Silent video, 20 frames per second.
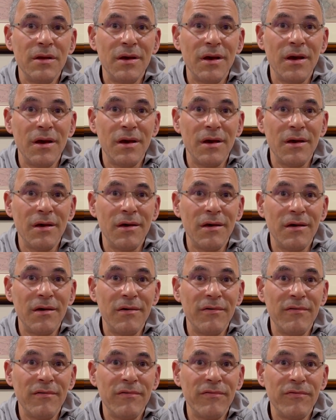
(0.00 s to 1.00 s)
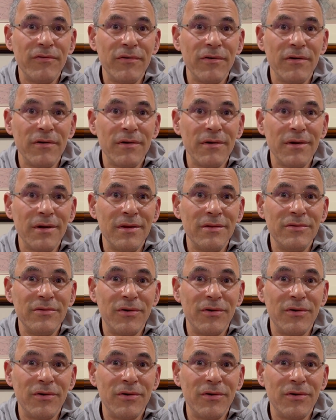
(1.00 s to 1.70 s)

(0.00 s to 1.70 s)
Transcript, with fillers: uh, for a